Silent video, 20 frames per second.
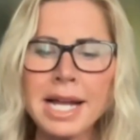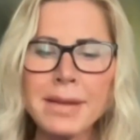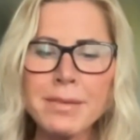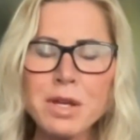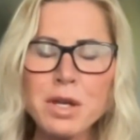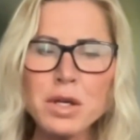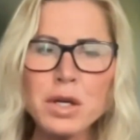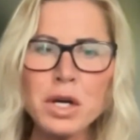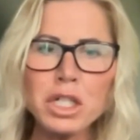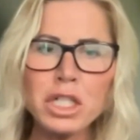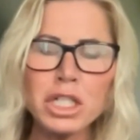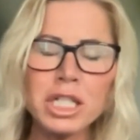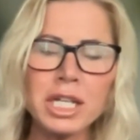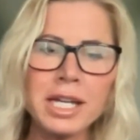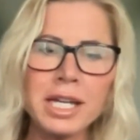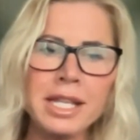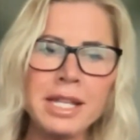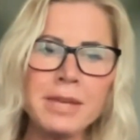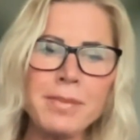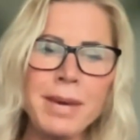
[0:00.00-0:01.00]
come you got
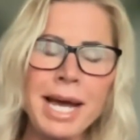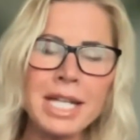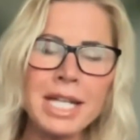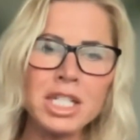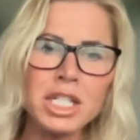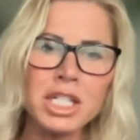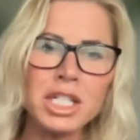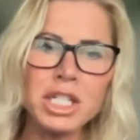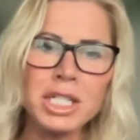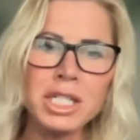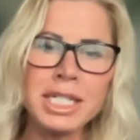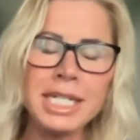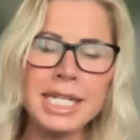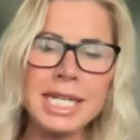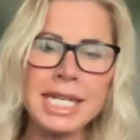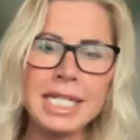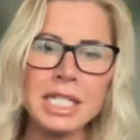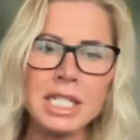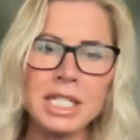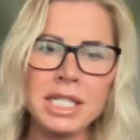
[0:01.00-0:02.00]
the passion to
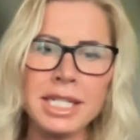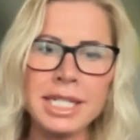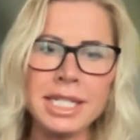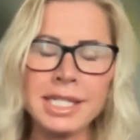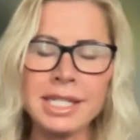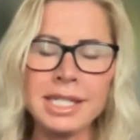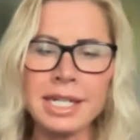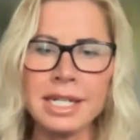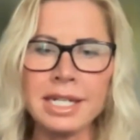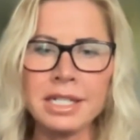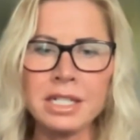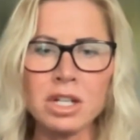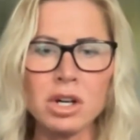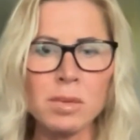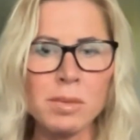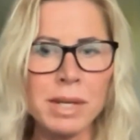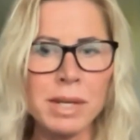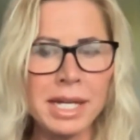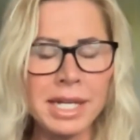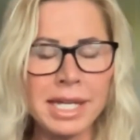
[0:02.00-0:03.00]
dig into this
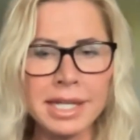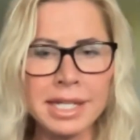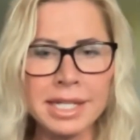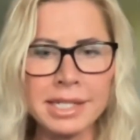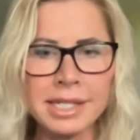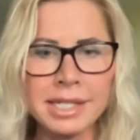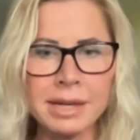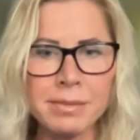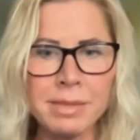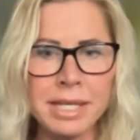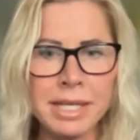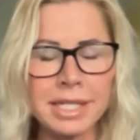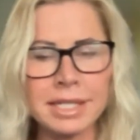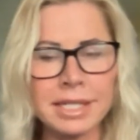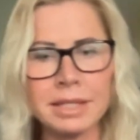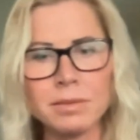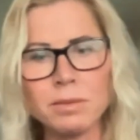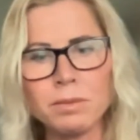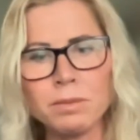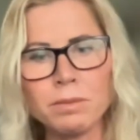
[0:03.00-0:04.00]
topic and this
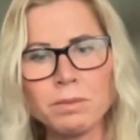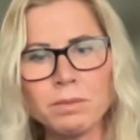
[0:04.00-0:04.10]
subject?